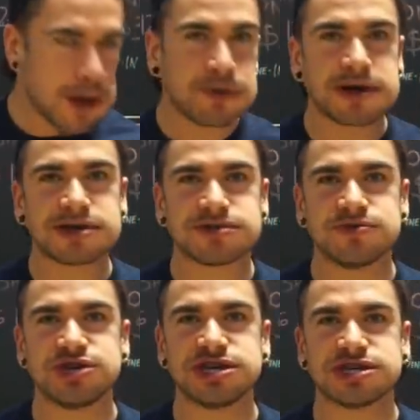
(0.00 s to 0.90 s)
putting out
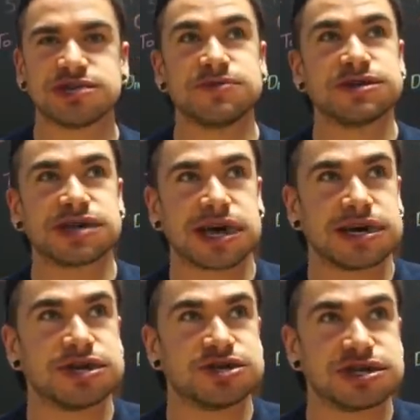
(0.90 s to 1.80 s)
some Jesus music. I
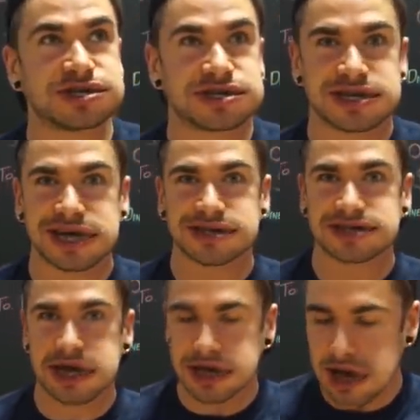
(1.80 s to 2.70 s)
need Jesus today.
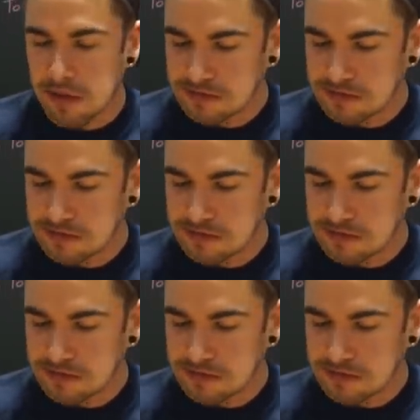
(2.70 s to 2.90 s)
It's Sunday.